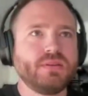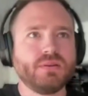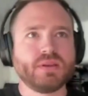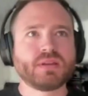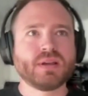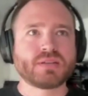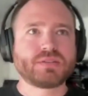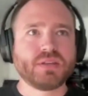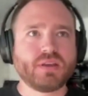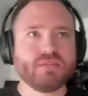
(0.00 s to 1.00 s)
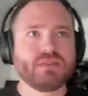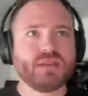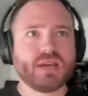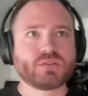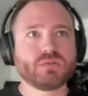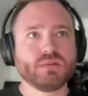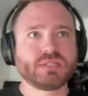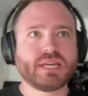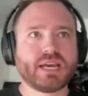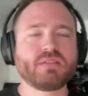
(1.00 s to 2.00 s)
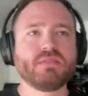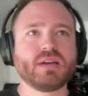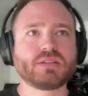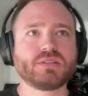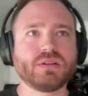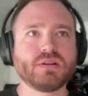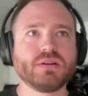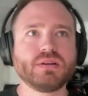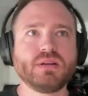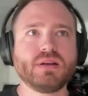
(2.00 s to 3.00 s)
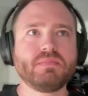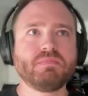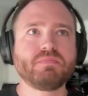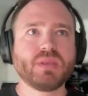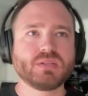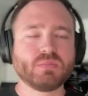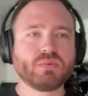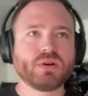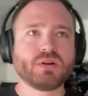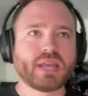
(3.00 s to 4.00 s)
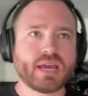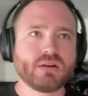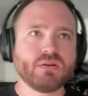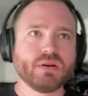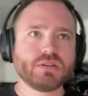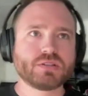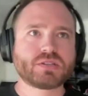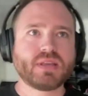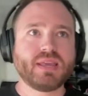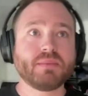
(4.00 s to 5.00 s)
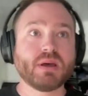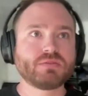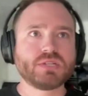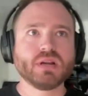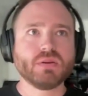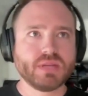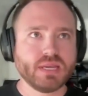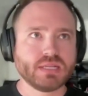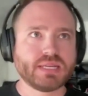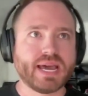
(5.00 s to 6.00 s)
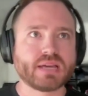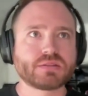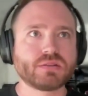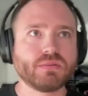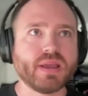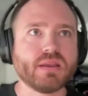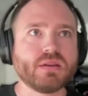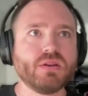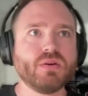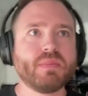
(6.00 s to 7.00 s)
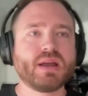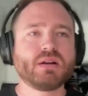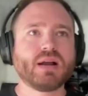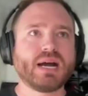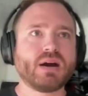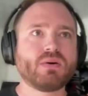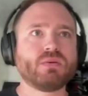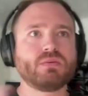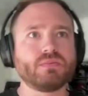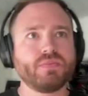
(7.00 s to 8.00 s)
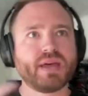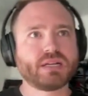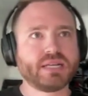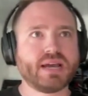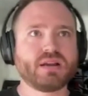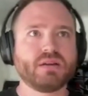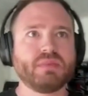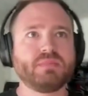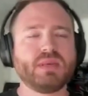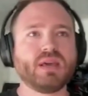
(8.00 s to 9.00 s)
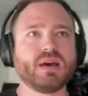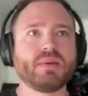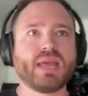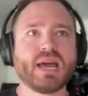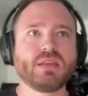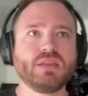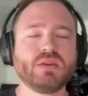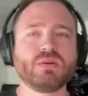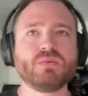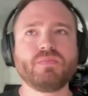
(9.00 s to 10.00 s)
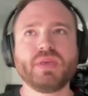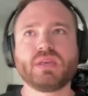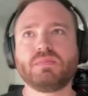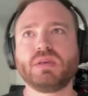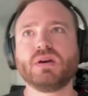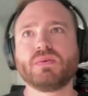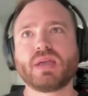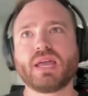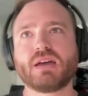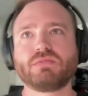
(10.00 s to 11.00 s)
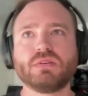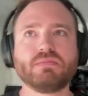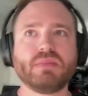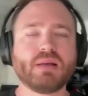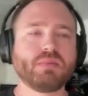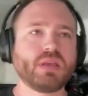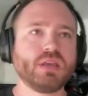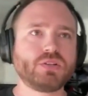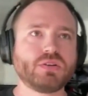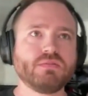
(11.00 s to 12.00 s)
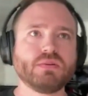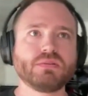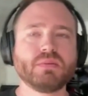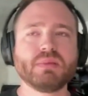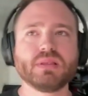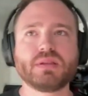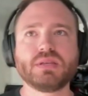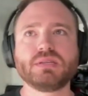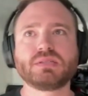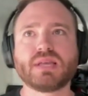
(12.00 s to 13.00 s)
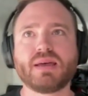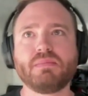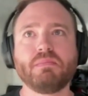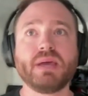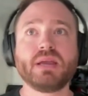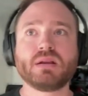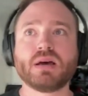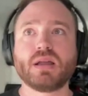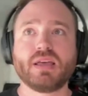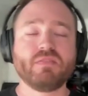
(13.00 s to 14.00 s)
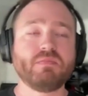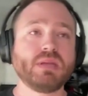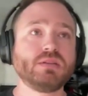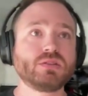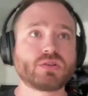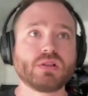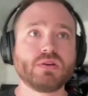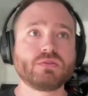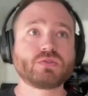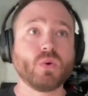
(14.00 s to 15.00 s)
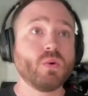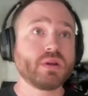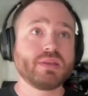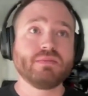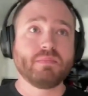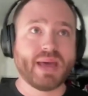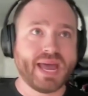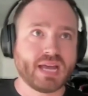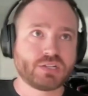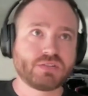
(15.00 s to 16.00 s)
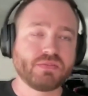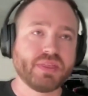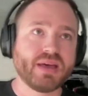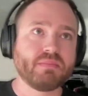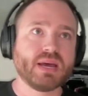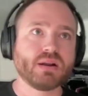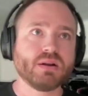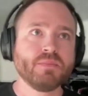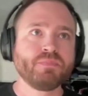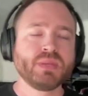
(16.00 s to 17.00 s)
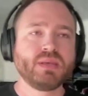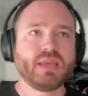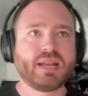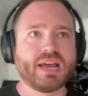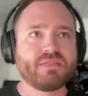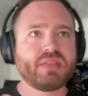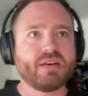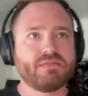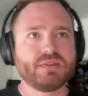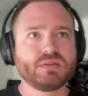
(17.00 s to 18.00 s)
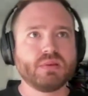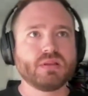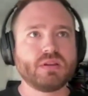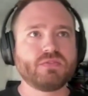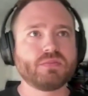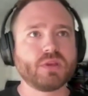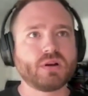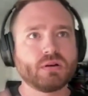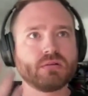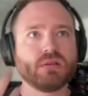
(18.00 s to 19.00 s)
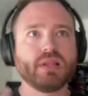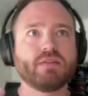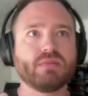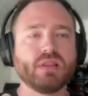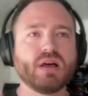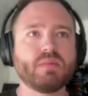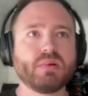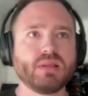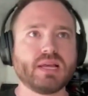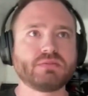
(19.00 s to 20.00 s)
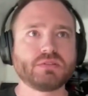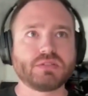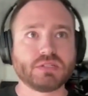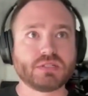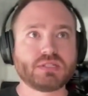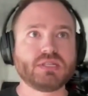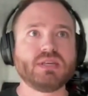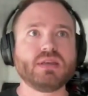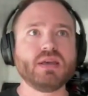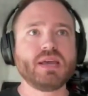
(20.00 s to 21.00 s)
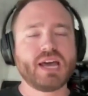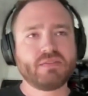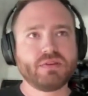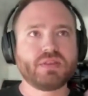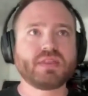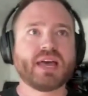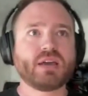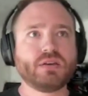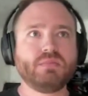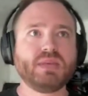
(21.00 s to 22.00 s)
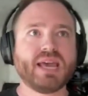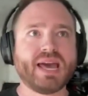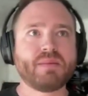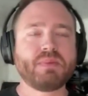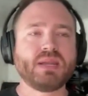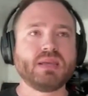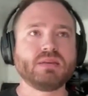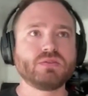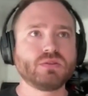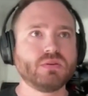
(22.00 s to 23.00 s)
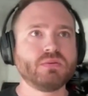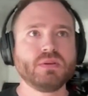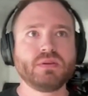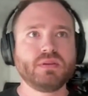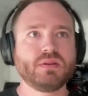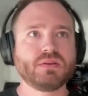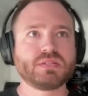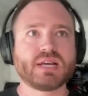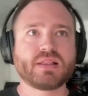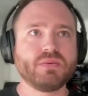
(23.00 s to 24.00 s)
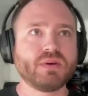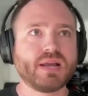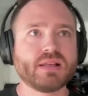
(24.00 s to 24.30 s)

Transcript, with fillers: uh, you know, agnostic of the actual attack vector um, is a broader category, just thinking about zero day attacks, right? No matter how that attacker may be coming at you, they could be going after application vulnerabilities that may or not have been disclosed or even patched for that matter. And having that visibility from the kernel level up allows us to see everything that could be happening. So you know exactly what